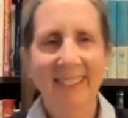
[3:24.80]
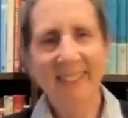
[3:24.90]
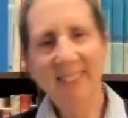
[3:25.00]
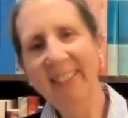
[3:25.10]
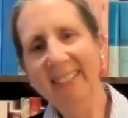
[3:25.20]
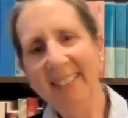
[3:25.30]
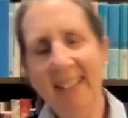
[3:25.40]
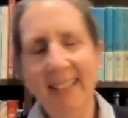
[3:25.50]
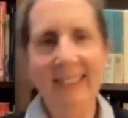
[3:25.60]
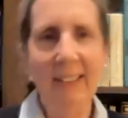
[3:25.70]
this is
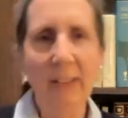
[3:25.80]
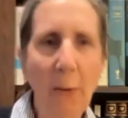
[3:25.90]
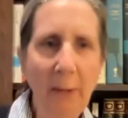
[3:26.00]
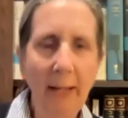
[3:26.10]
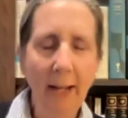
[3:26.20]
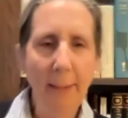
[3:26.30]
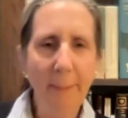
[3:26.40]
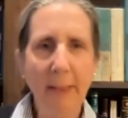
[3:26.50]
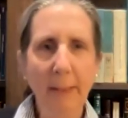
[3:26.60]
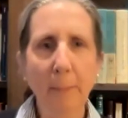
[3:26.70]
fantastic. Okay, I'm
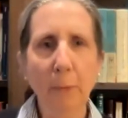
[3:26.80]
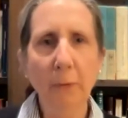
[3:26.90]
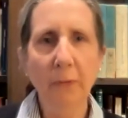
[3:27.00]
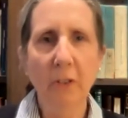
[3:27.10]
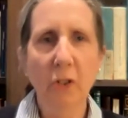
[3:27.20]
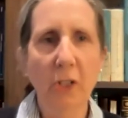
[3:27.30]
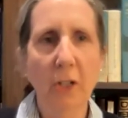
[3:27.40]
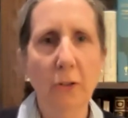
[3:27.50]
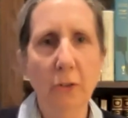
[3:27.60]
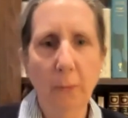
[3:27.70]
gonna move to
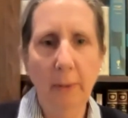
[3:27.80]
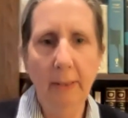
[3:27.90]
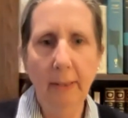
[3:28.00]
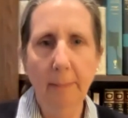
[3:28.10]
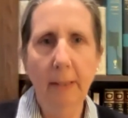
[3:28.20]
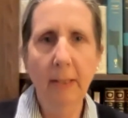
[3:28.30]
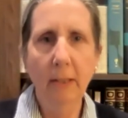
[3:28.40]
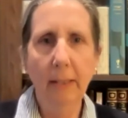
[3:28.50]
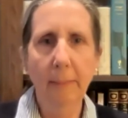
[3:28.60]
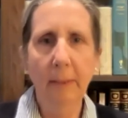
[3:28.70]
share screen. It may
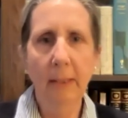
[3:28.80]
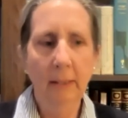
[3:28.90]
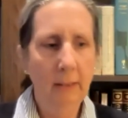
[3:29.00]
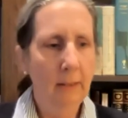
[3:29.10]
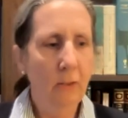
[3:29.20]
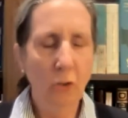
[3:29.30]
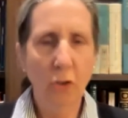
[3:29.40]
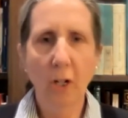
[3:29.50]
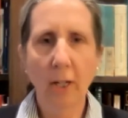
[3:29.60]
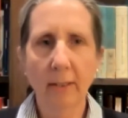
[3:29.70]
take me
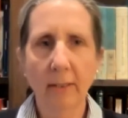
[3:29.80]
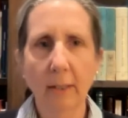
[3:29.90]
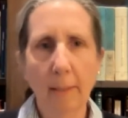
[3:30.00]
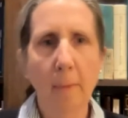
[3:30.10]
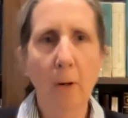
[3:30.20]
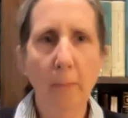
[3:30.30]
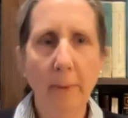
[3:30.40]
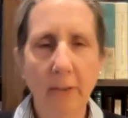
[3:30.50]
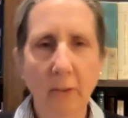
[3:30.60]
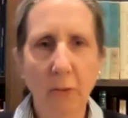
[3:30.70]
just a
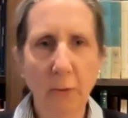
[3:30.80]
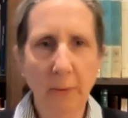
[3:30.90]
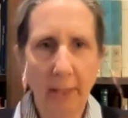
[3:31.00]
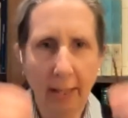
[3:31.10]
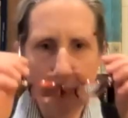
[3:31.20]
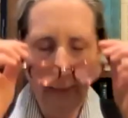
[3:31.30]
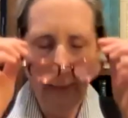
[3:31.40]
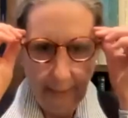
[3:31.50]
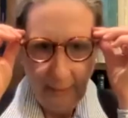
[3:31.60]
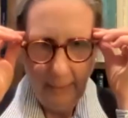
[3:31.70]
moment to do that,
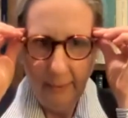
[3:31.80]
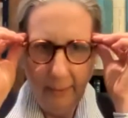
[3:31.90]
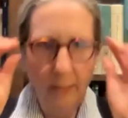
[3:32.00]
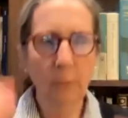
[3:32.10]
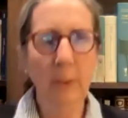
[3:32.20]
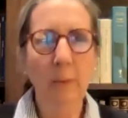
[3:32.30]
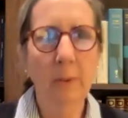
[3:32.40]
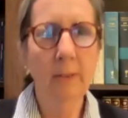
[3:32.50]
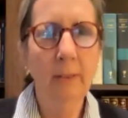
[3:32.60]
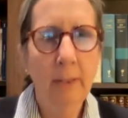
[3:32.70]
and then we
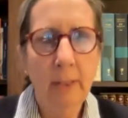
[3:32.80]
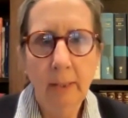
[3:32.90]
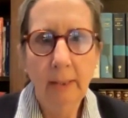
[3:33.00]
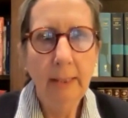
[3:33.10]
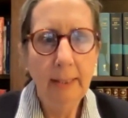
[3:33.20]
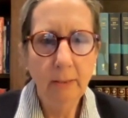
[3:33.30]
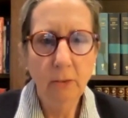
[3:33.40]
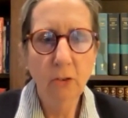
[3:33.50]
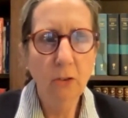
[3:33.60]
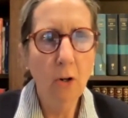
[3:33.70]
will get
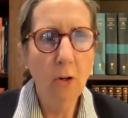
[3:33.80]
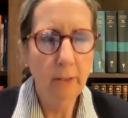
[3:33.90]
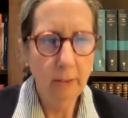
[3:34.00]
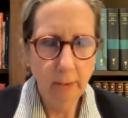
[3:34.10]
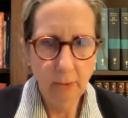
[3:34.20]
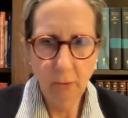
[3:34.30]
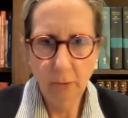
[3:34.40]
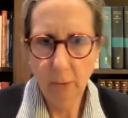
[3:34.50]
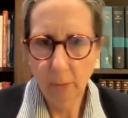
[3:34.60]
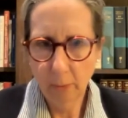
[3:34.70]
started.
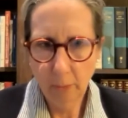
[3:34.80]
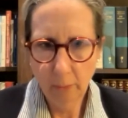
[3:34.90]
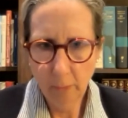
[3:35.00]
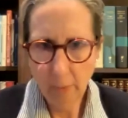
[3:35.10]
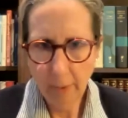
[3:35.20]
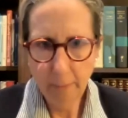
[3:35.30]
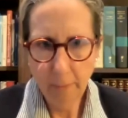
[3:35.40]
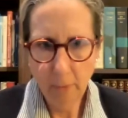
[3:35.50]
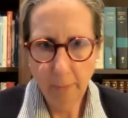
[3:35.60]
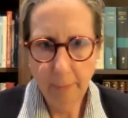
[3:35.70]
So one
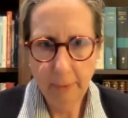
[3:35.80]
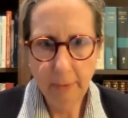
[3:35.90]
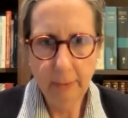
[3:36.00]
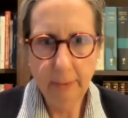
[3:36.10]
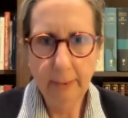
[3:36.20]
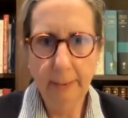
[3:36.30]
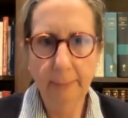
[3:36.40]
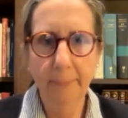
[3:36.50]
moment,